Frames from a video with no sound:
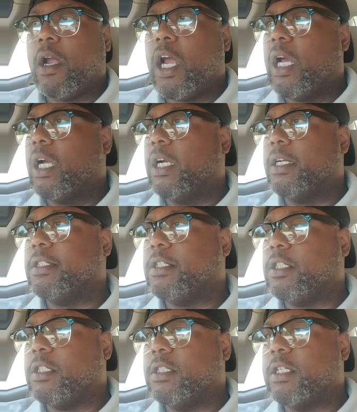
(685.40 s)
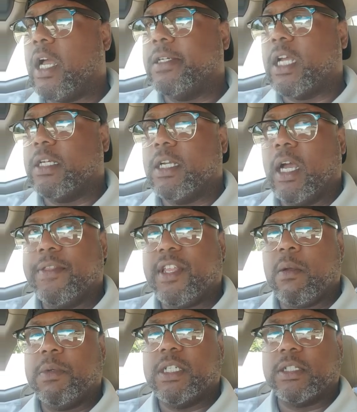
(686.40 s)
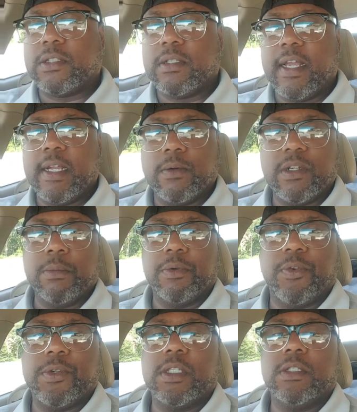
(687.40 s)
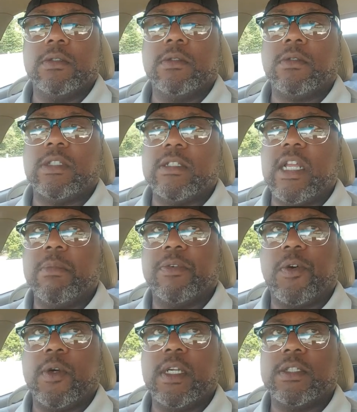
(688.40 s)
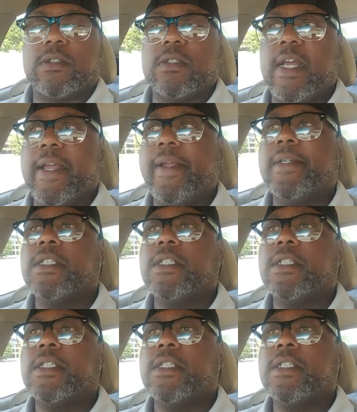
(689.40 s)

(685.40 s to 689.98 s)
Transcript: Uh, yeah, yeah, yeah. I think it was yesterday or day before, the day before yesterday.